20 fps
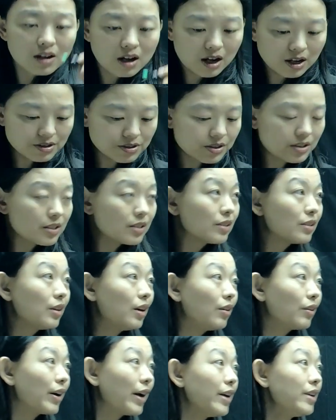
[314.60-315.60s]
cost,
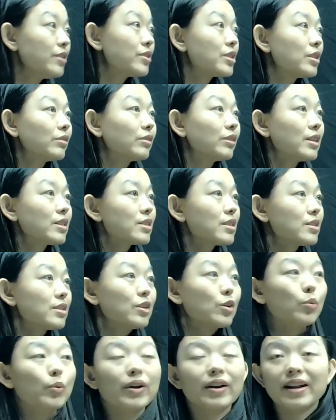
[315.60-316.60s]
okay? So this is
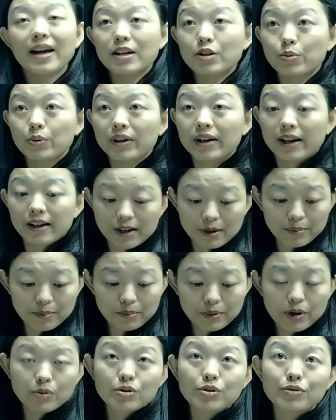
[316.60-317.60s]
the way that we can
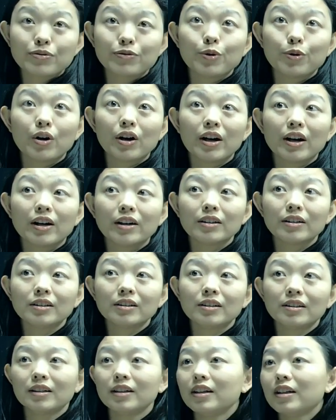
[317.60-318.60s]
compute for
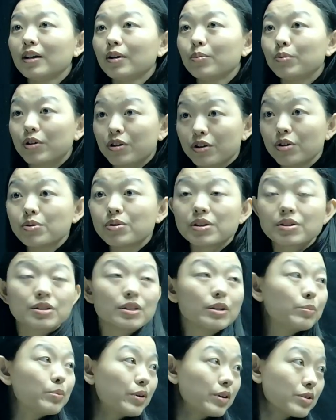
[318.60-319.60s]
producer
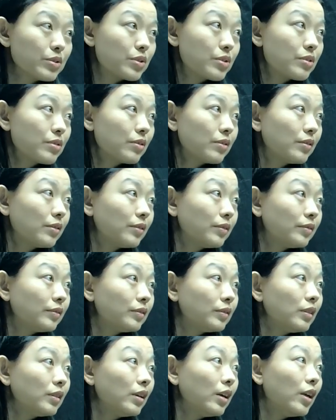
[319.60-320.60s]
surplus.
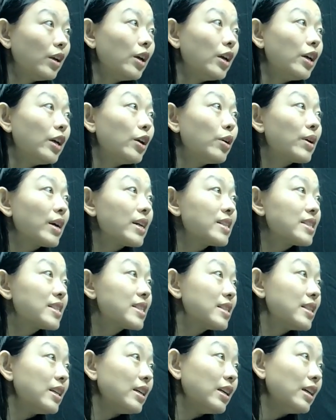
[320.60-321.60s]
You can
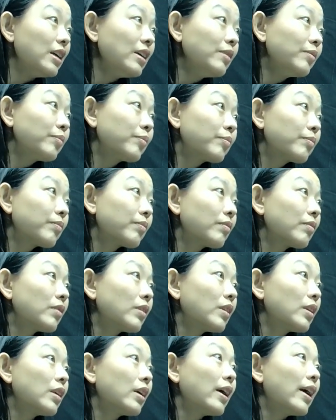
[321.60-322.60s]
see
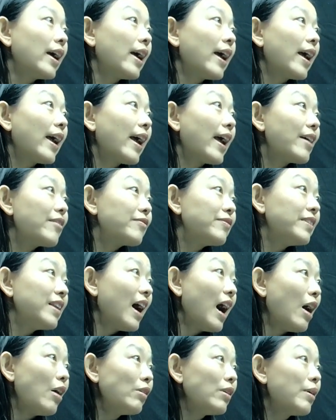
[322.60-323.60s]
if
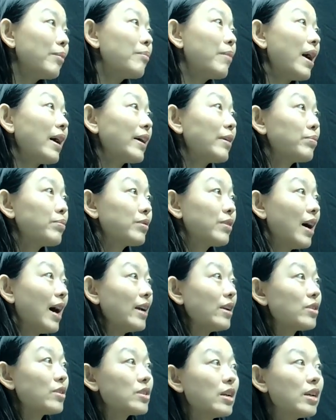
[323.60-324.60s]
now the market
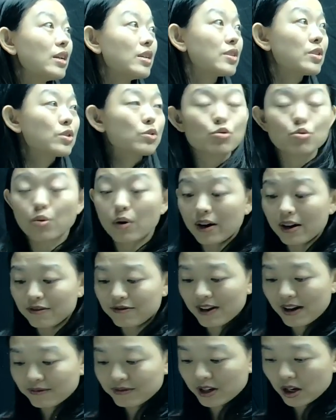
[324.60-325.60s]
price is
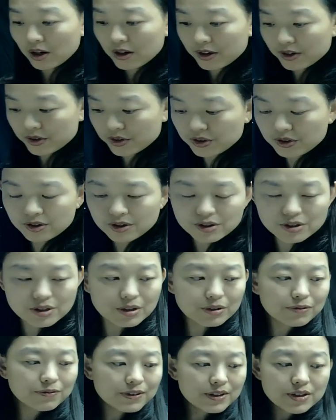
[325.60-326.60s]
$25.
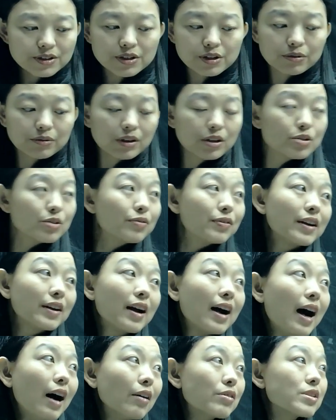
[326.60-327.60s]
So first you need to
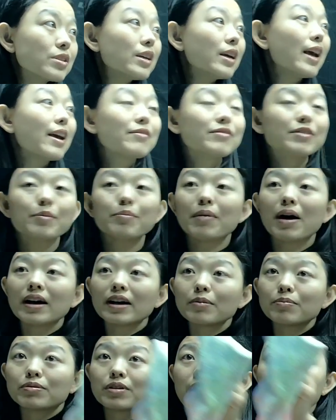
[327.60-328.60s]
figure out if the
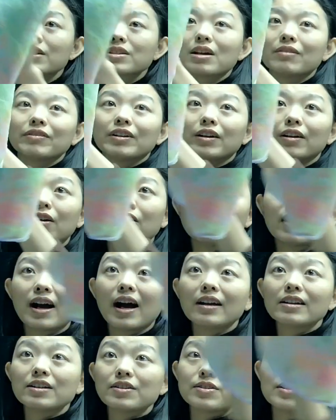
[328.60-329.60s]
market price of the loan
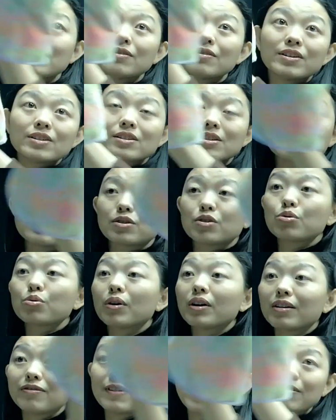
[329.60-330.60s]
cutting service is
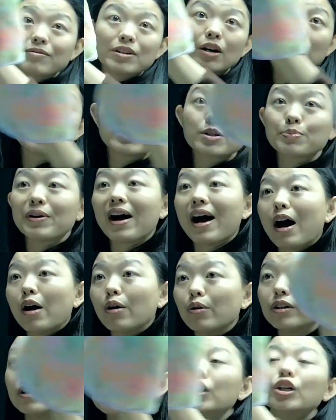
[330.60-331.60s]
$25 per
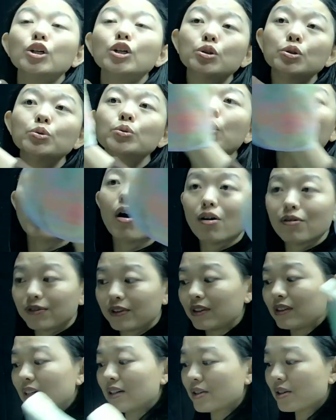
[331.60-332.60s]
hour, who will
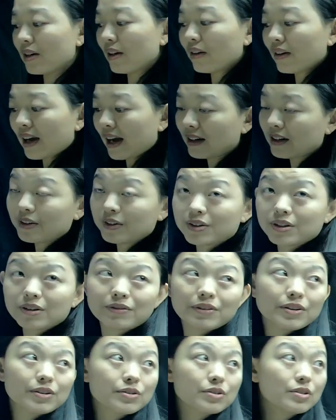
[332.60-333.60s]
offer this loan cutting
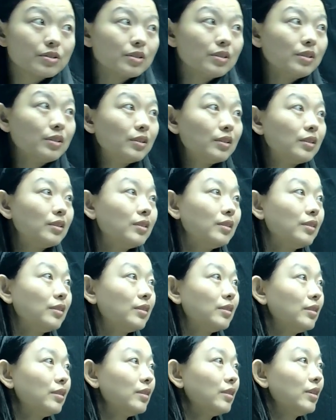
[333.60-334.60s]
service?
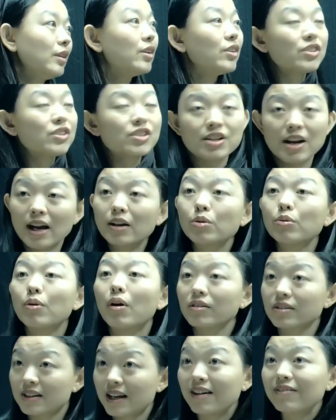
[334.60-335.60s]
Jack
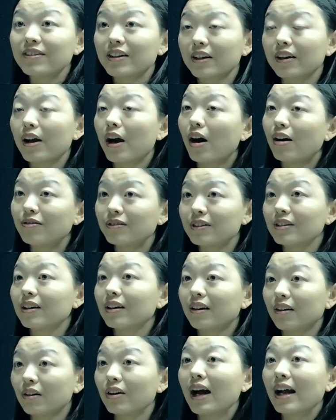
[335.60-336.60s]
will definitely offer
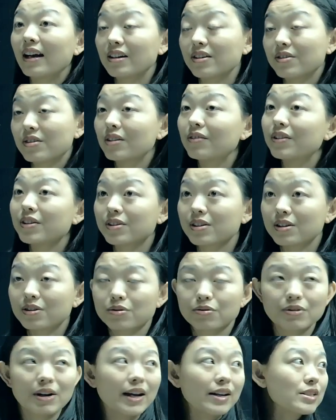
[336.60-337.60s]
the loan cutting
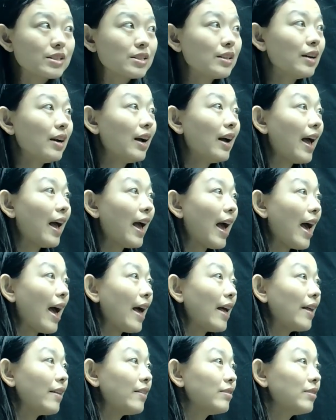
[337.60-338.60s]
services, right?
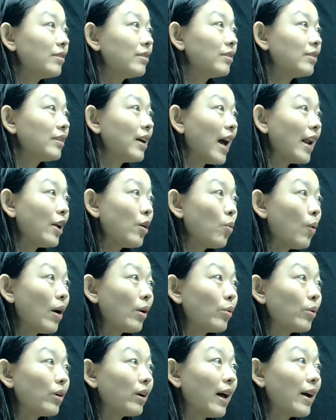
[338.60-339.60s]
And
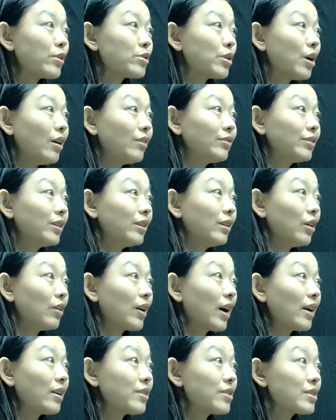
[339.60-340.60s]
anyone would like to offer the
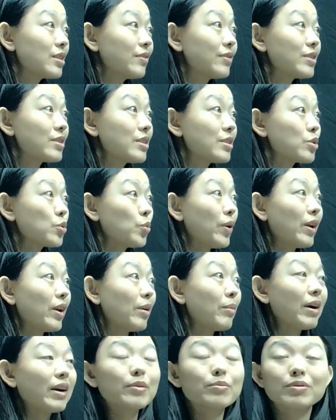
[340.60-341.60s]
loan cutting services when
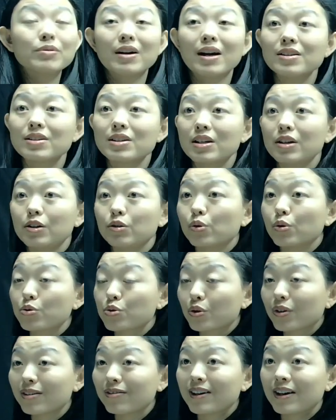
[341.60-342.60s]
the market price equal
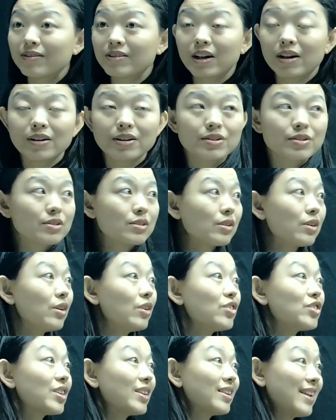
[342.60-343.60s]
$25.
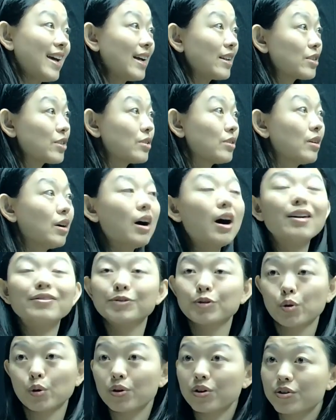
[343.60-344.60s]
Jeanette,
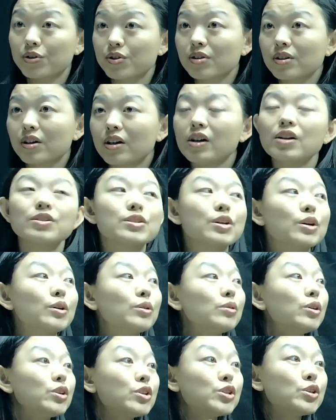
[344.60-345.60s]
of course.
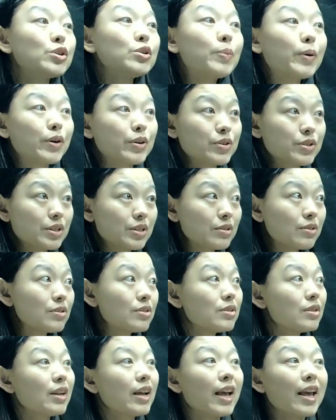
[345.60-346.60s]
So two
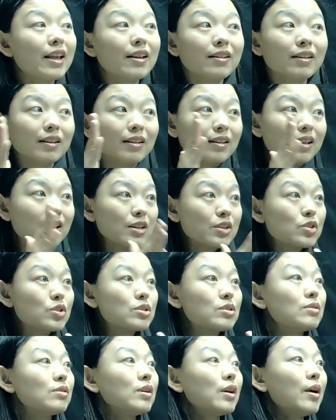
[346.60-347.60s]
persons in
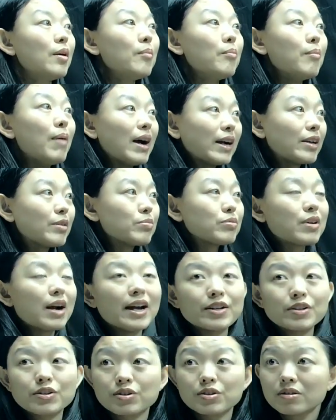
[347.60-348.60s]
this market
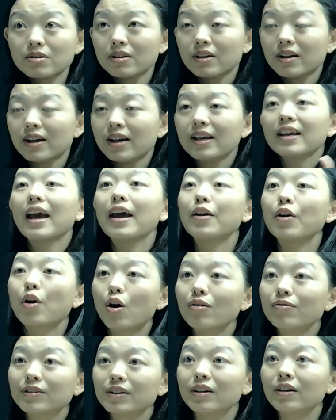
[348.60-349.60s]
price can
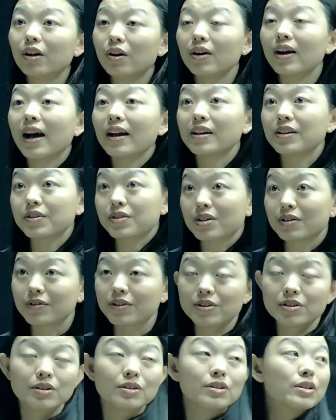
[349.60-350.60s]
offer a loan cutting
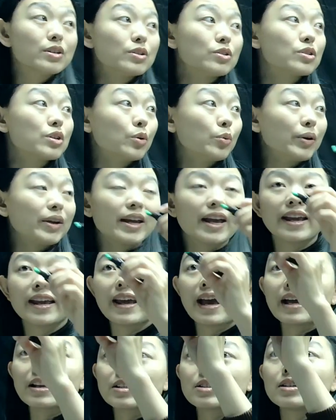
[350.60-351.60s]
service. So we can
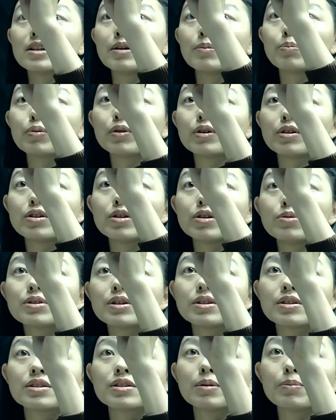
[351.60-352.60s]
get the
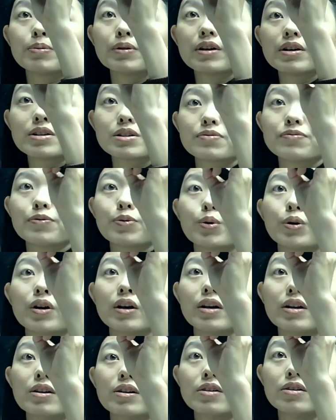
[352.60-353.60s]
producer surplus
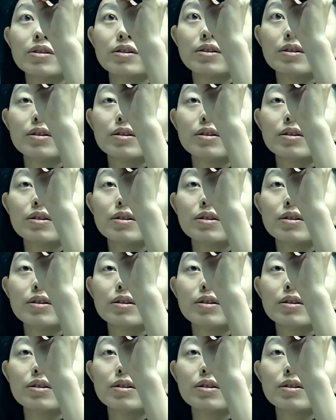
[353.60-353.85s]
for